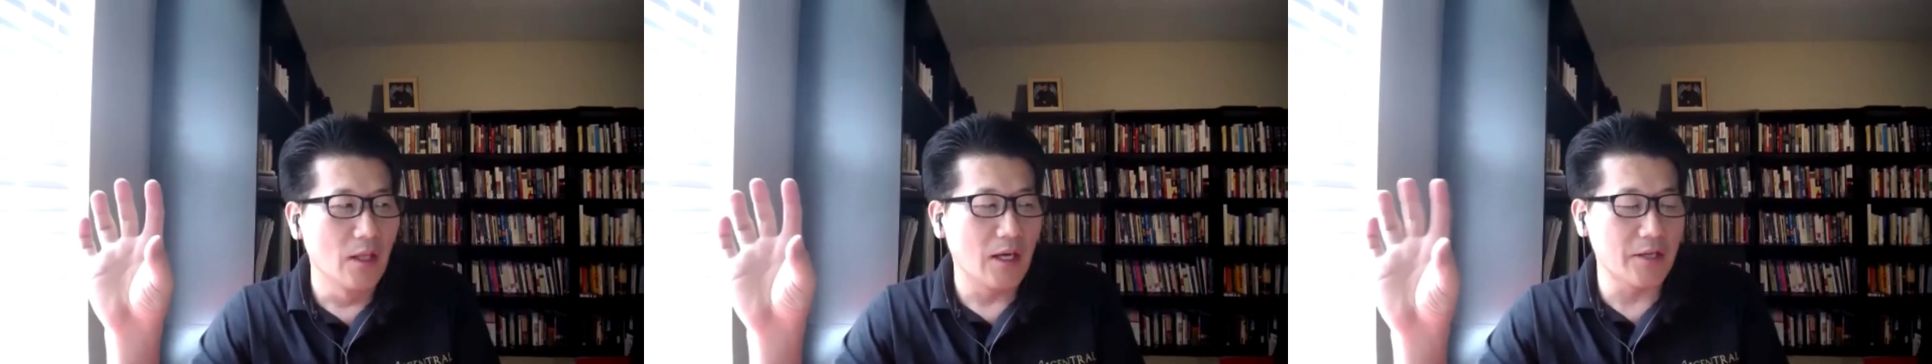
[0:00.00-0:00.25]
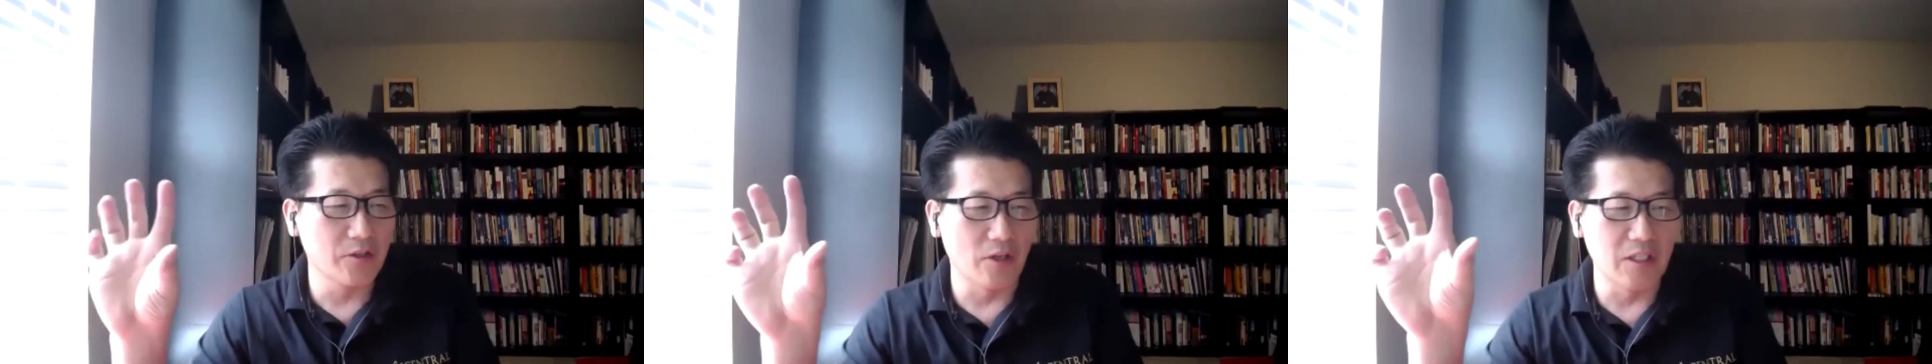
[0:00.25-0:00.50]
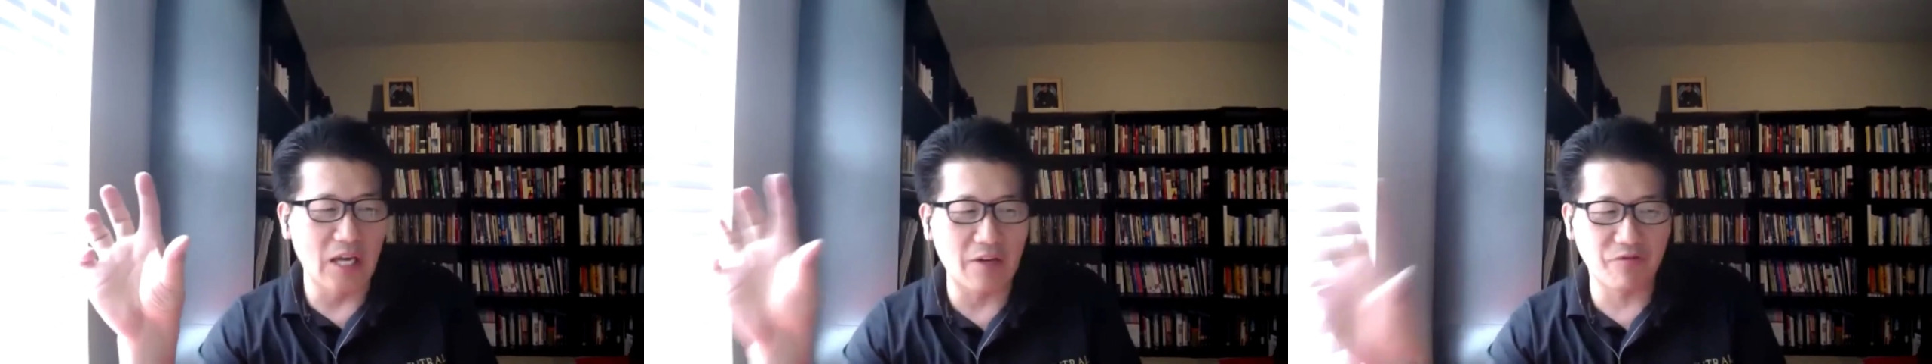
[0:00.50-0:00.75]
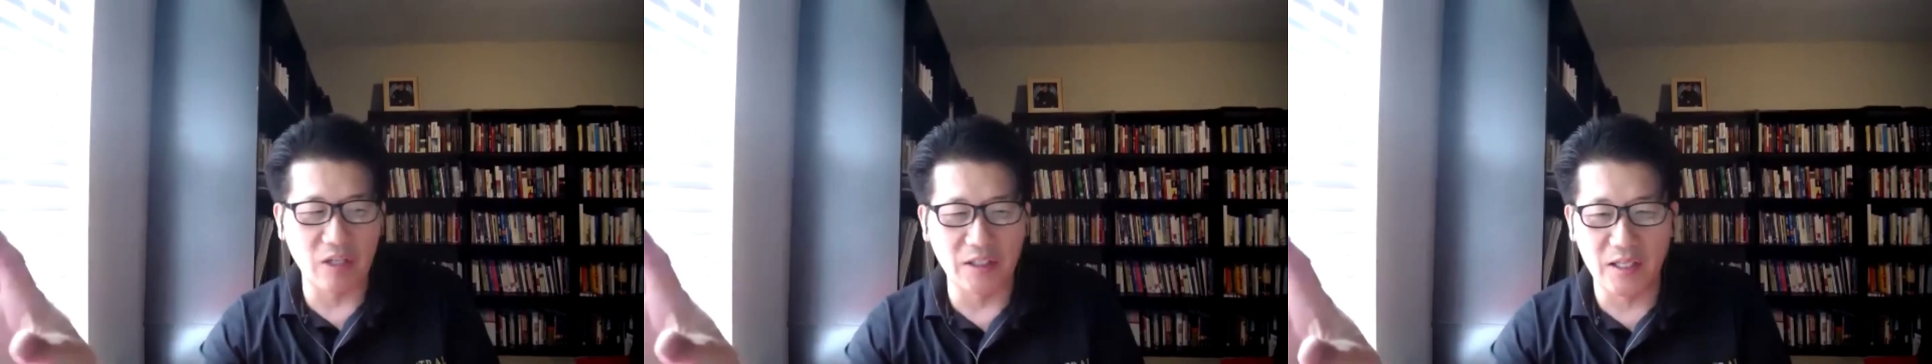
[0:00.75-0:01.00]
I don't know, in an
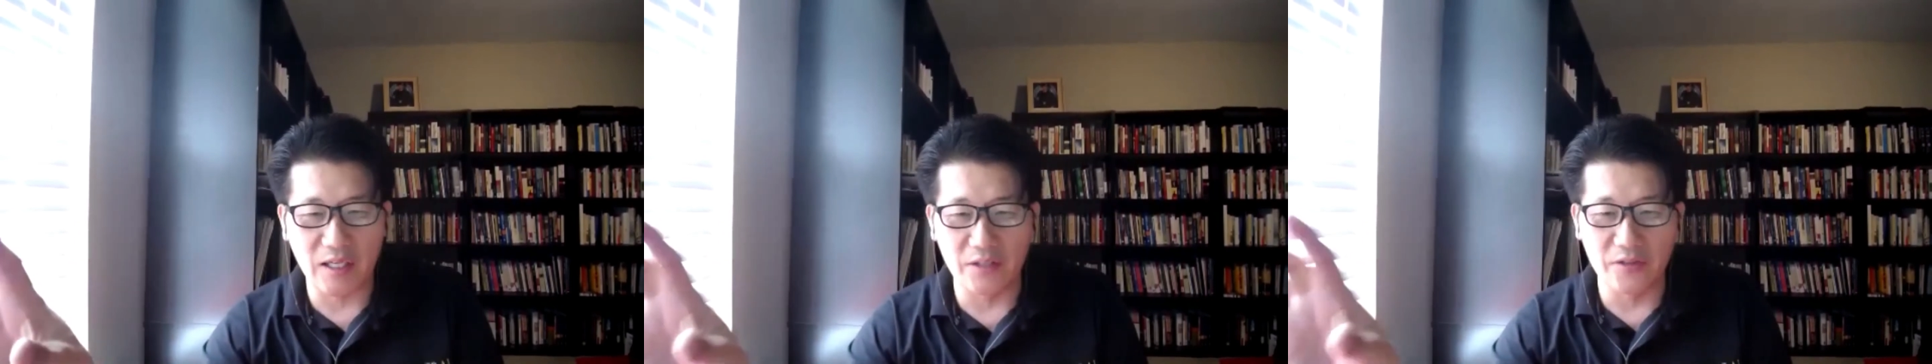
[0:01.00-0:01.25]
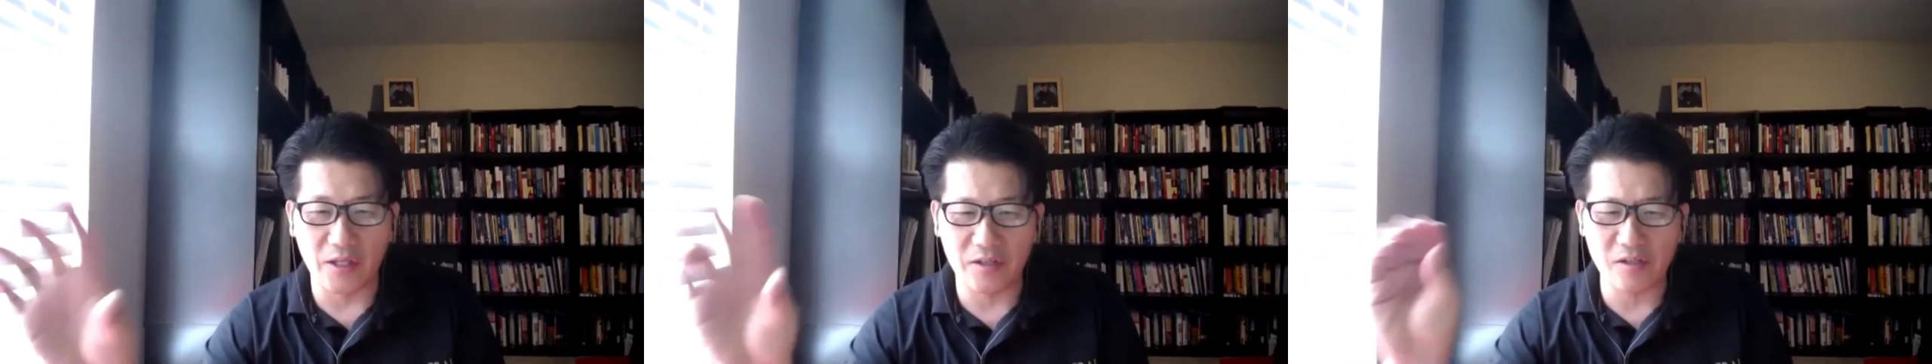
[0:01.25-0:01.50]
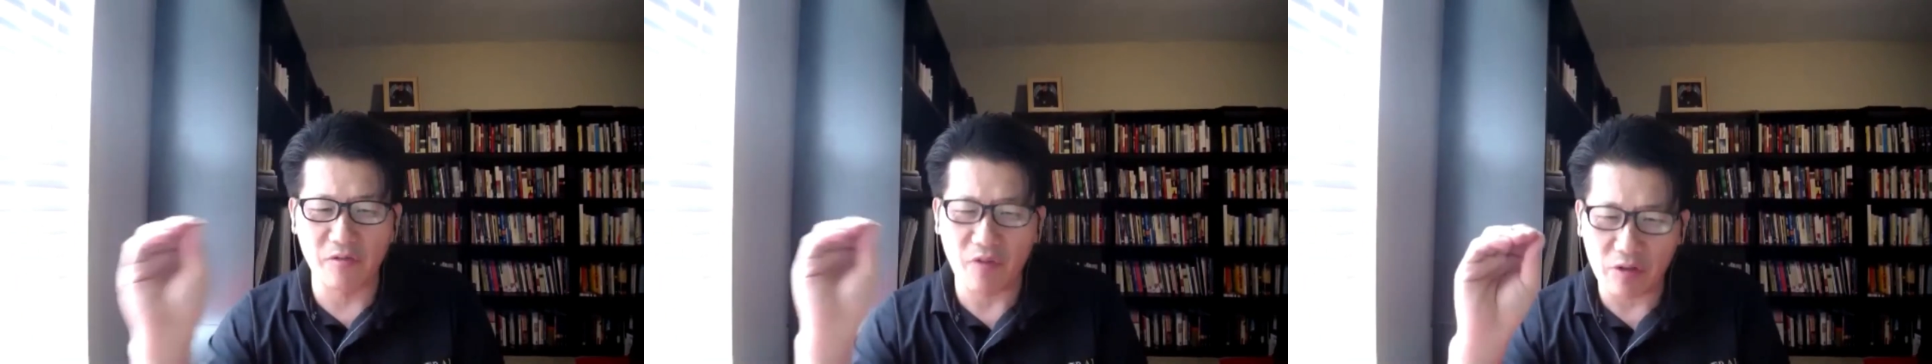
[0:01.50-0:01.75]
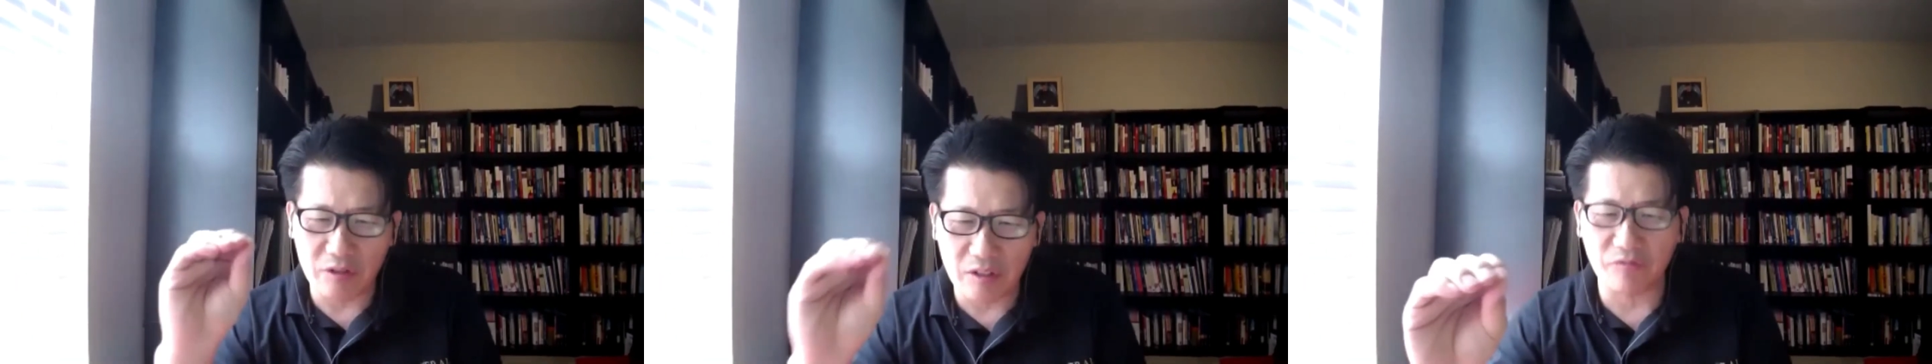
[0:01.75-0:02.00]
African context, it's
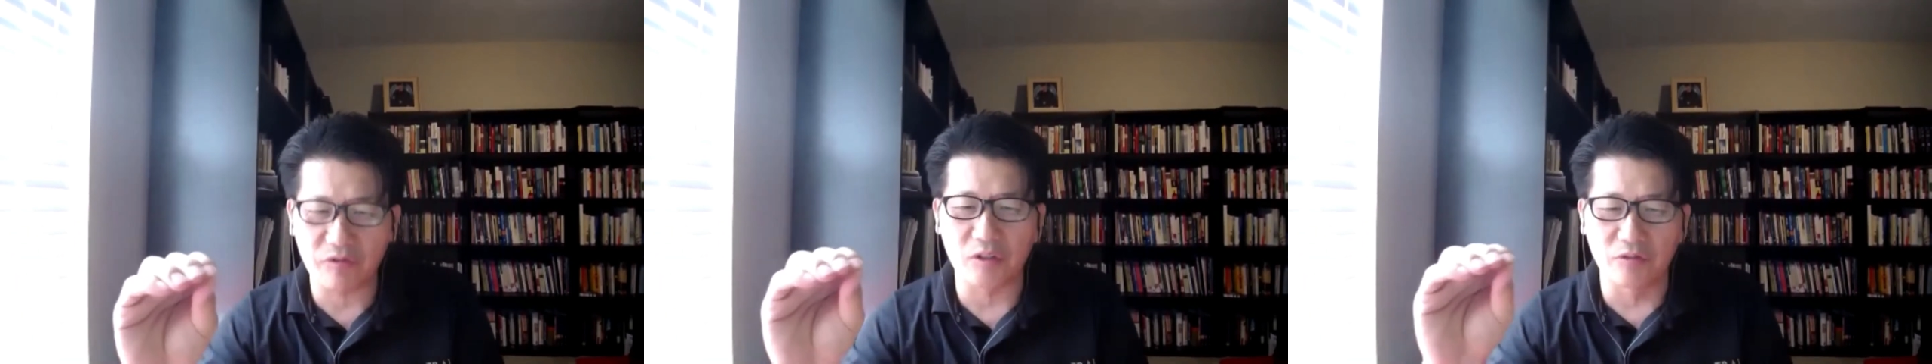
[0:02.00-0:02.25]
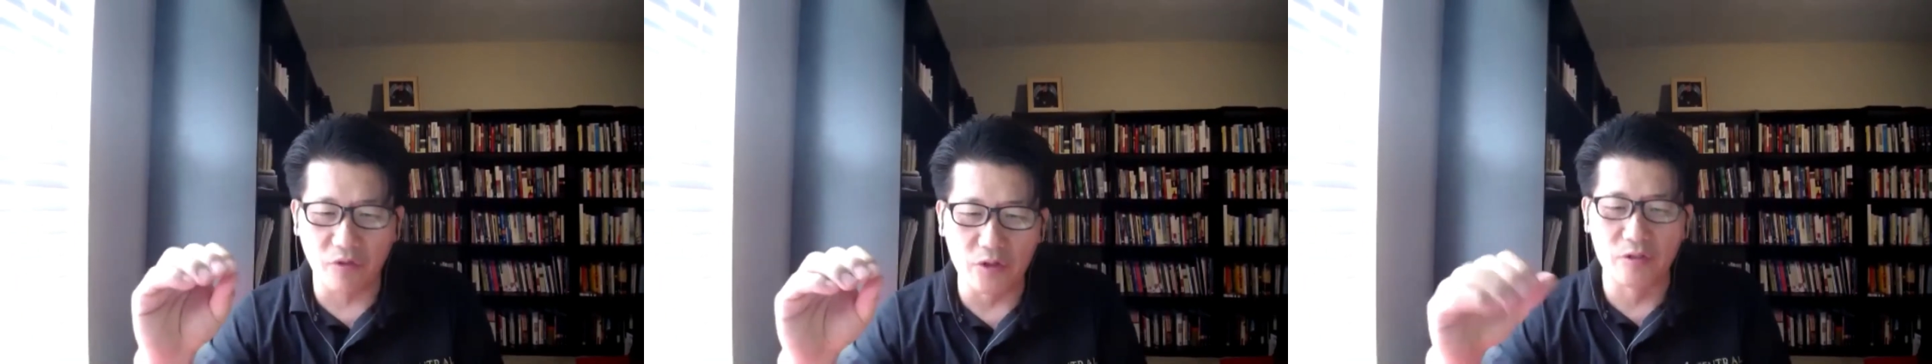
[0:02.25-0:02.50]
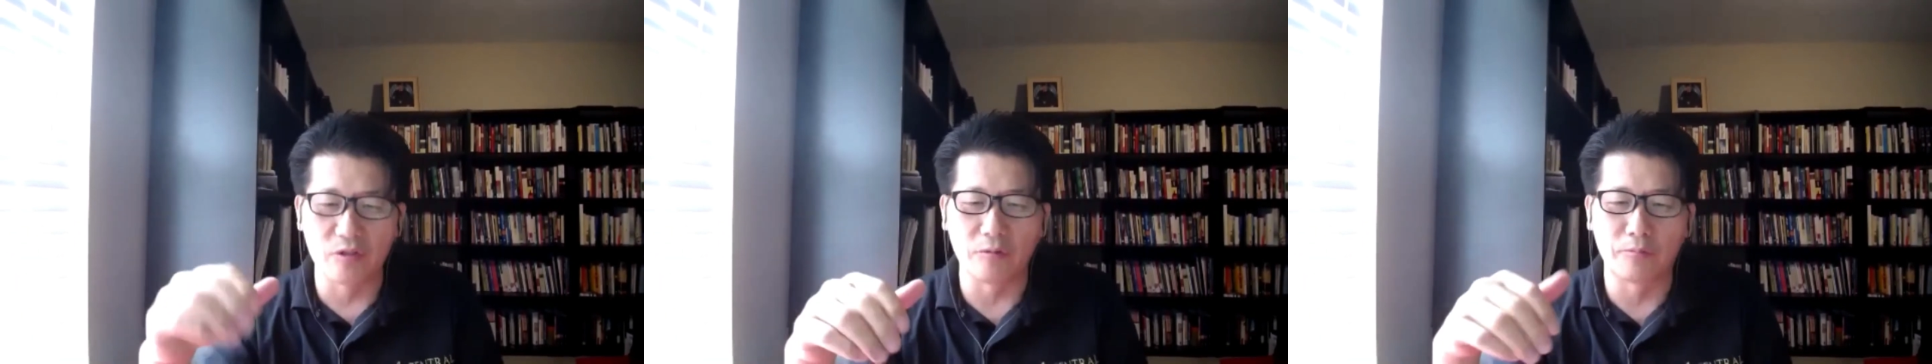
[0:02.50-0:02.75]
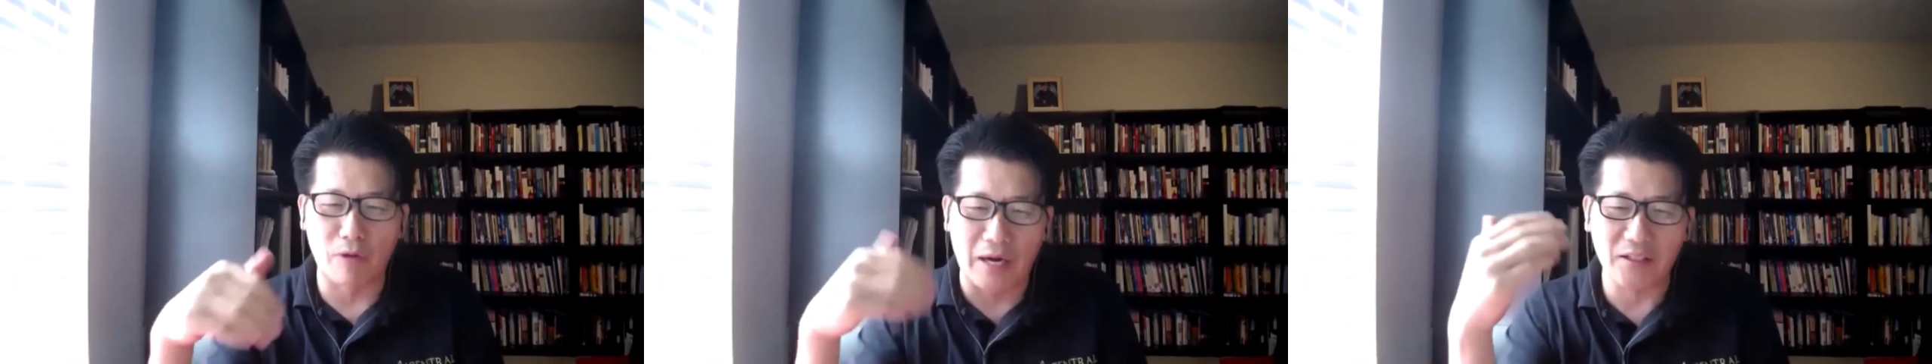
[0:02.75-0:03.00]
very difficult for you to
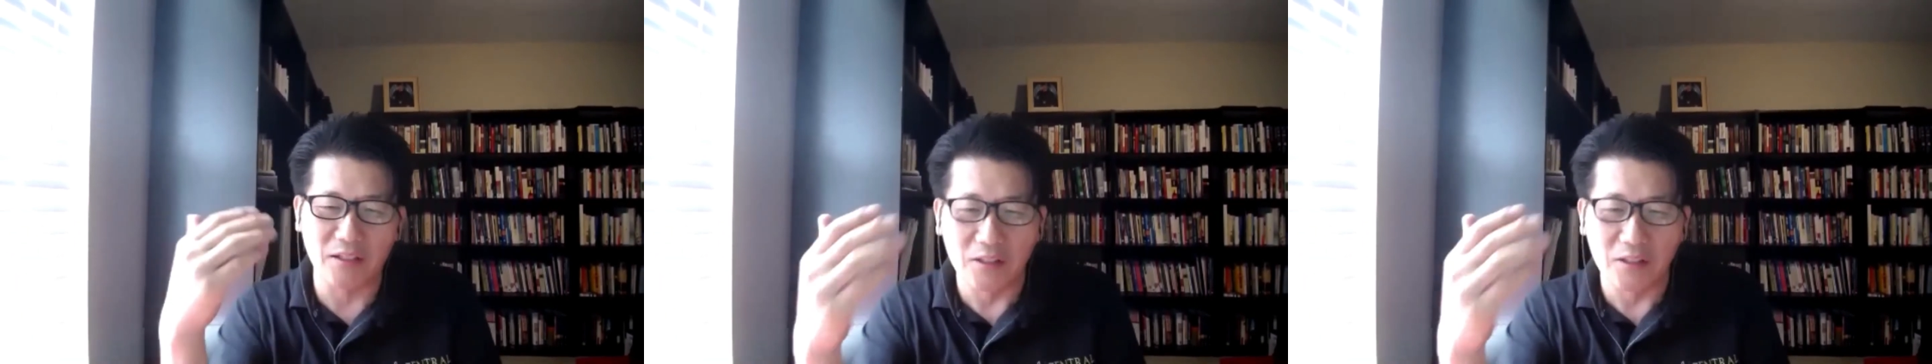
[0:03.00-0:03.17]
brag a